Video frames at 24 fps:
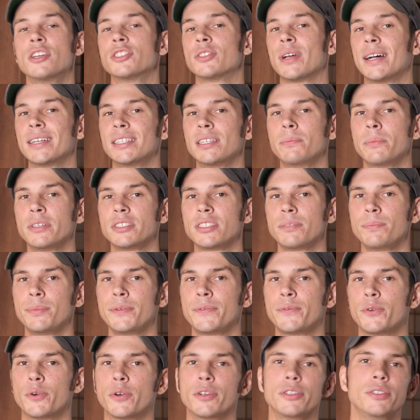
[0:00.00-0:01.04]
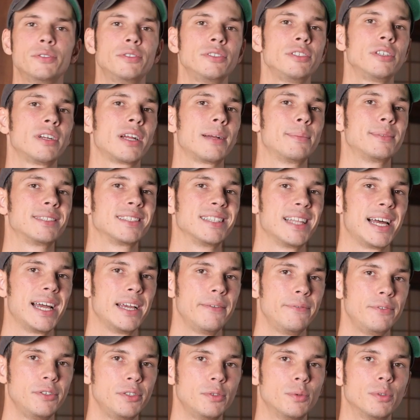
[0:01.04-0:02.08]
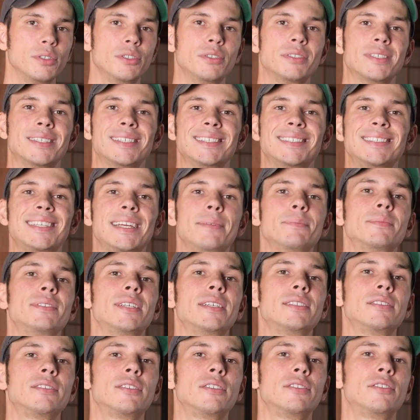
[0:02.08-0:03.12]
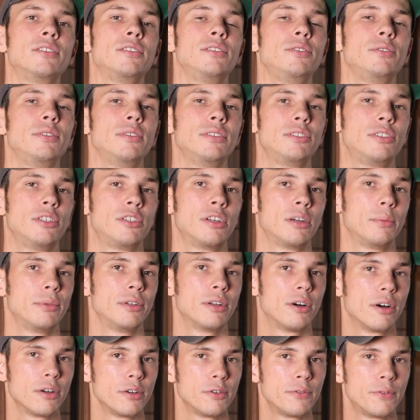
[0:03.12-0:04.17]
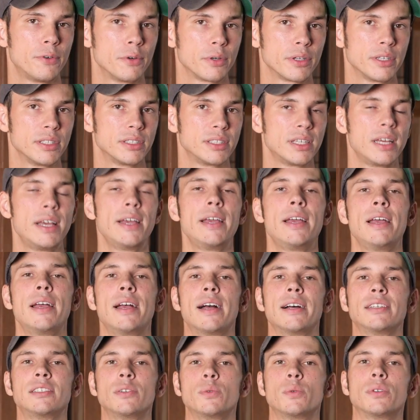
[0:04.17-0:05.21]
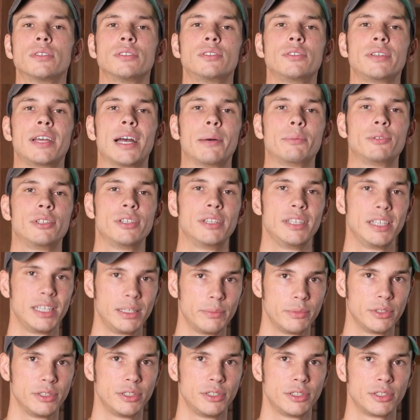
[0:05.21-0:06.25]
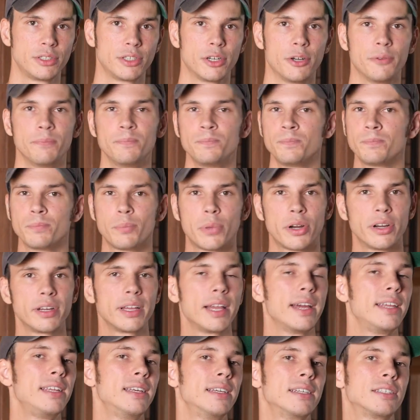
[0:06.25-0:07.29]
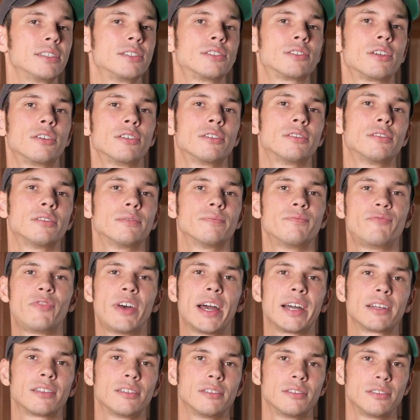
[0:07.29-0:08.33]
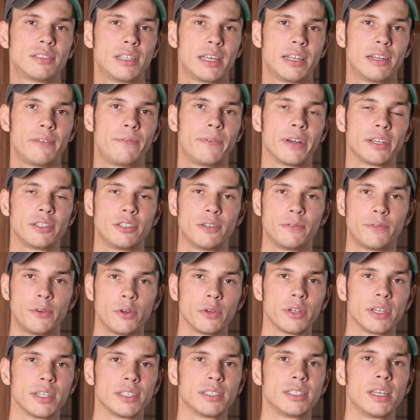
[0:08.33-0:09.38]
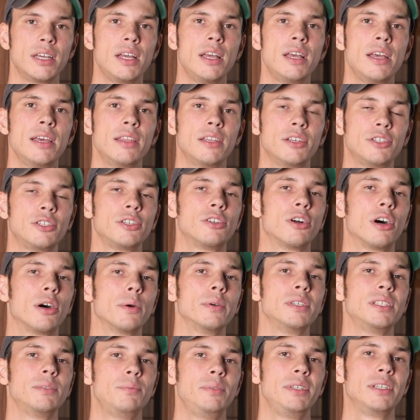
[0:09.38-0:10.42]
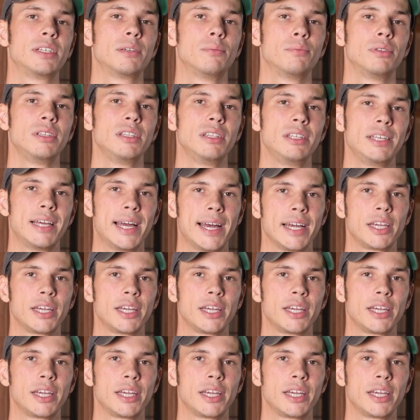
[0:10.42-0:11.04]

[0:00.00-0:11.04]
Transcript: So as I mentioned before, using your camera's live view will use the same sensor to determine autofocus as it will to capture the image, so barring any external factors that affect your focus, this should always be completely